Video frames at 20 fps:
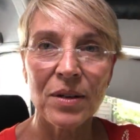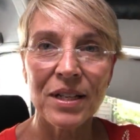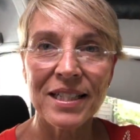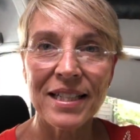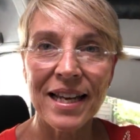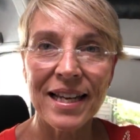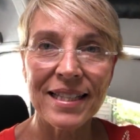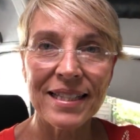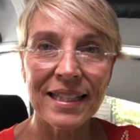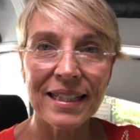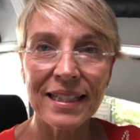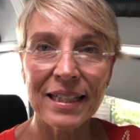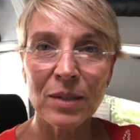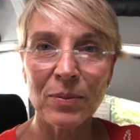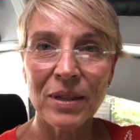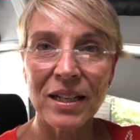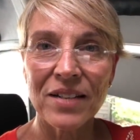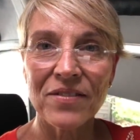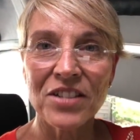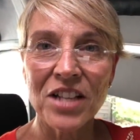it takes a little
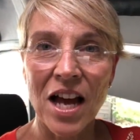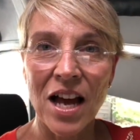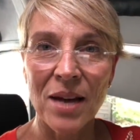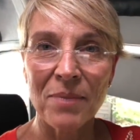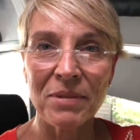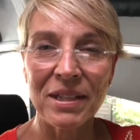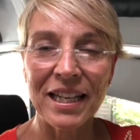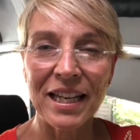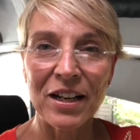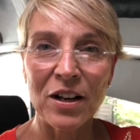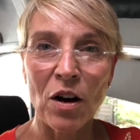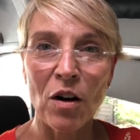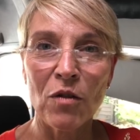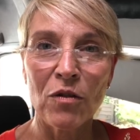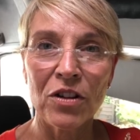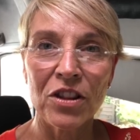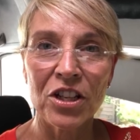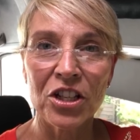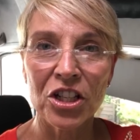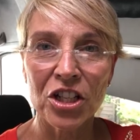bit of time to get
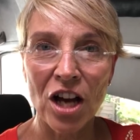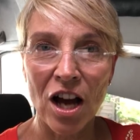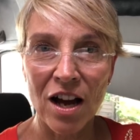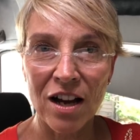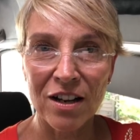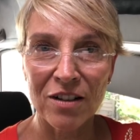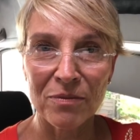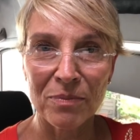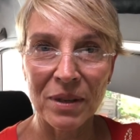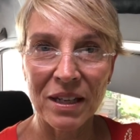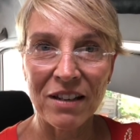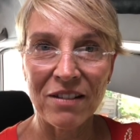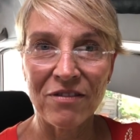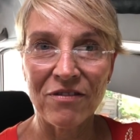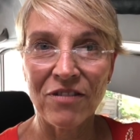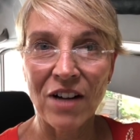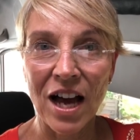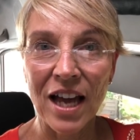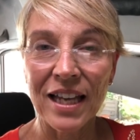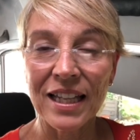over the shock of being
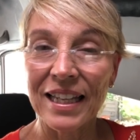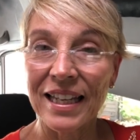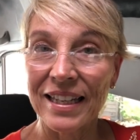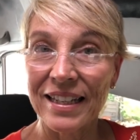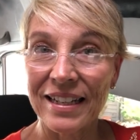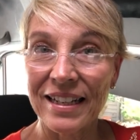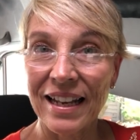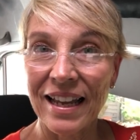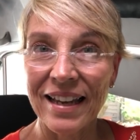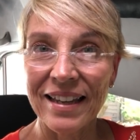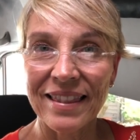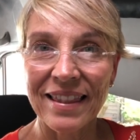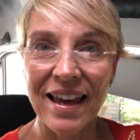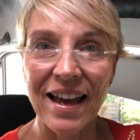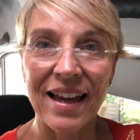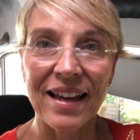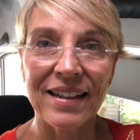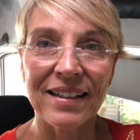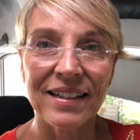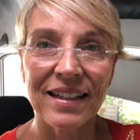violated like
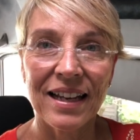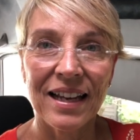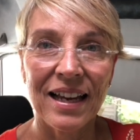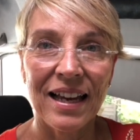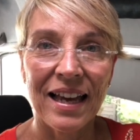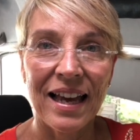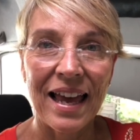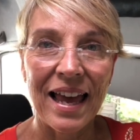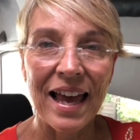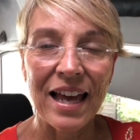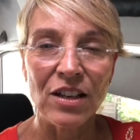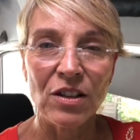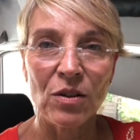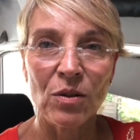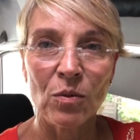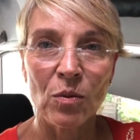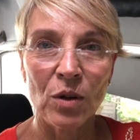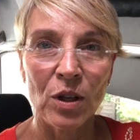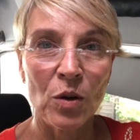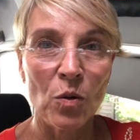that. And
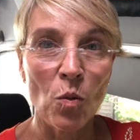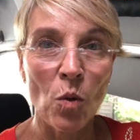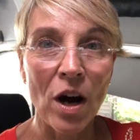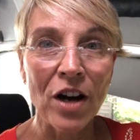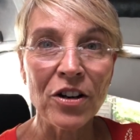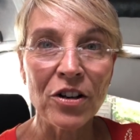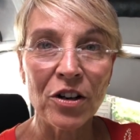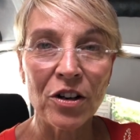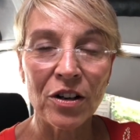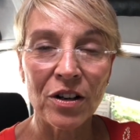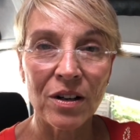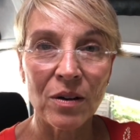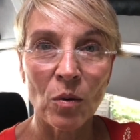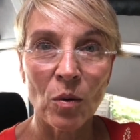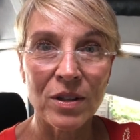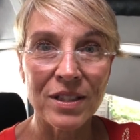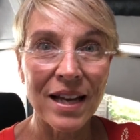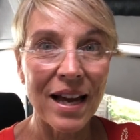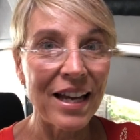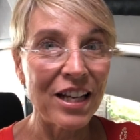you wonder,
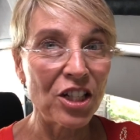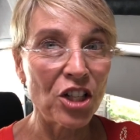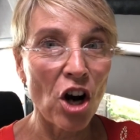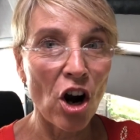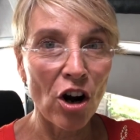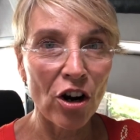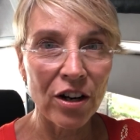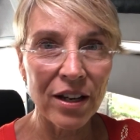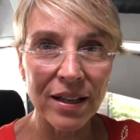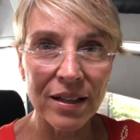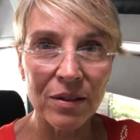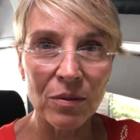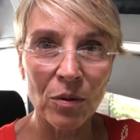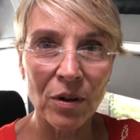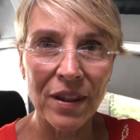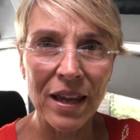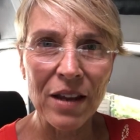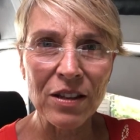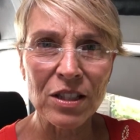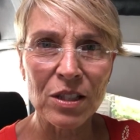was I a target? Were
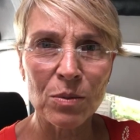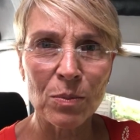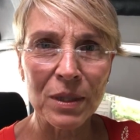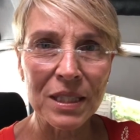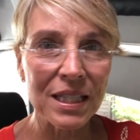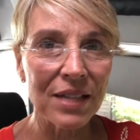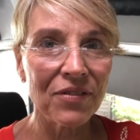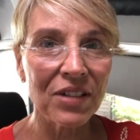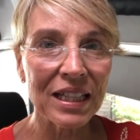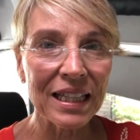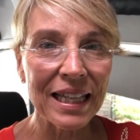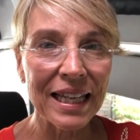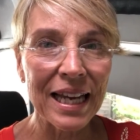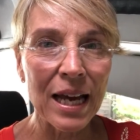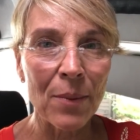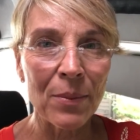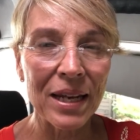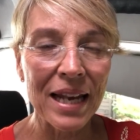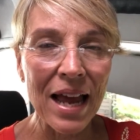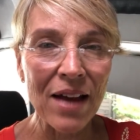they specifically
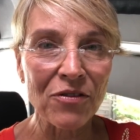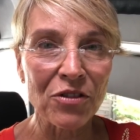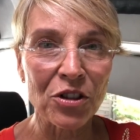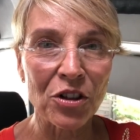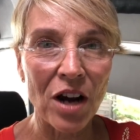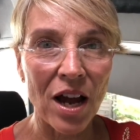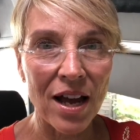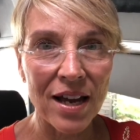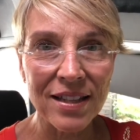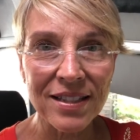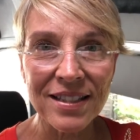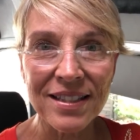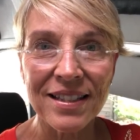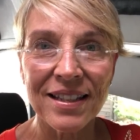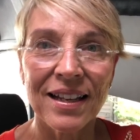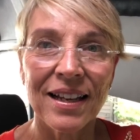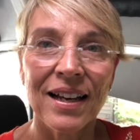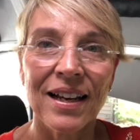coming after us?